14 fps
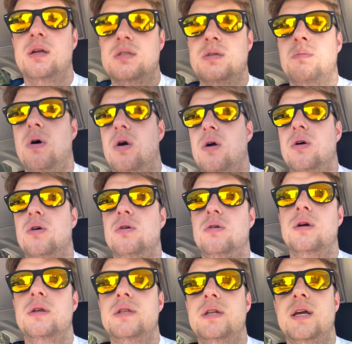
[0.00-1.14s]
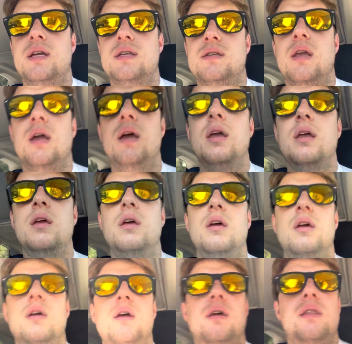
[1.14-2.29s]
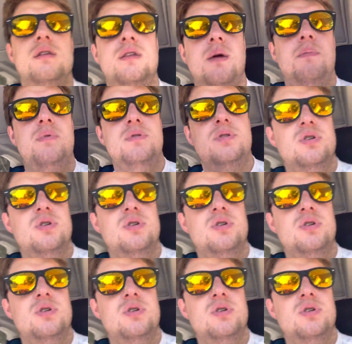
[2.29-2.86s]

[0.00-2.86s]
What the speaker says: tomorrow and the next day the temperature